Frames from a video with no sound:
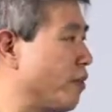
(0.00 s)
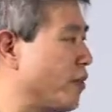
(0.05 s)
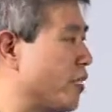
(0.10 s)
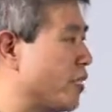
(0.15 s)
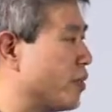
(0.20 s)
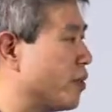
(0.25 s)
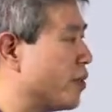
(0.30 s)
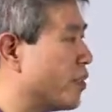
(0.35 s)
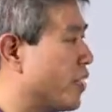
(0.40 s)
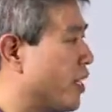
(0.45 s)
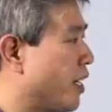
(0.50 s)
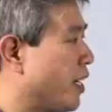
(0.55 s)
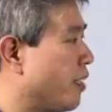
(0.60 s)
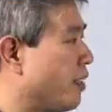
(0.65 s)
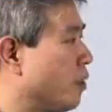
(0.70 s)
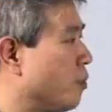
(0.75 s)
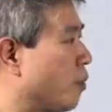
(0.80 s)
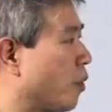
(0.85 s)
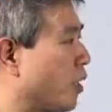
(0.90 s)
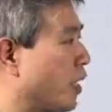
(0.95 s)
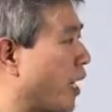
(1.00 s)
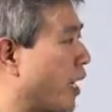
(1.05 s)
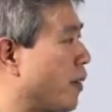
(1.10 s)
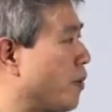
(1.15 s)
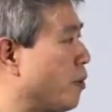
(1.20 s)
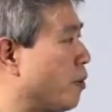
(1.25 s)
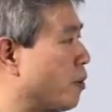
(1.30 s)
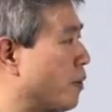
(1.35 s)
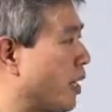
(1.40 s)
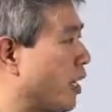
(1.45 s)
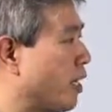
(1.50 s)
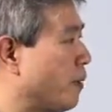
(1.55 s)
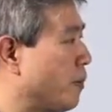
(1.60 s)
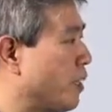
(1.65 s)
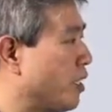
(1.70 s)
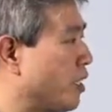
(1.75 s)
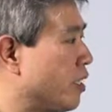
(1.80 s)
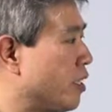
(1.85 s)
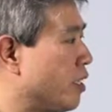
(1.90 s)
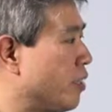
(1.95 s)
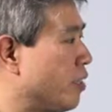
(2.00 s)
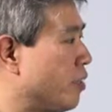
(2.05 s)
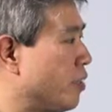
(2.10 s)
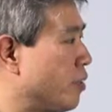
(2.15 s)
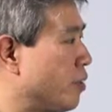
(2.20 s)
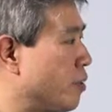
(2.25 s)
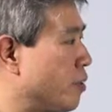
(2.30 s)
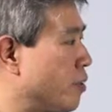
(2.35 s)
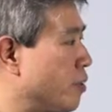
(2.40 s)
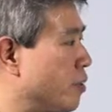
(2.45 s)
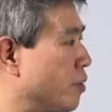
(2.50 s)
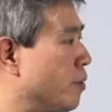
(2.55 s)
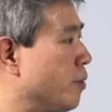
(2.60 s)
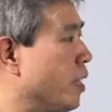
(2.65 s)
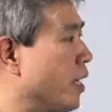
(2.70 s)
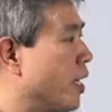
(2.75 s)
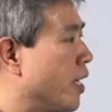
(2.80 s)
Windows 10, what I will recommend that you do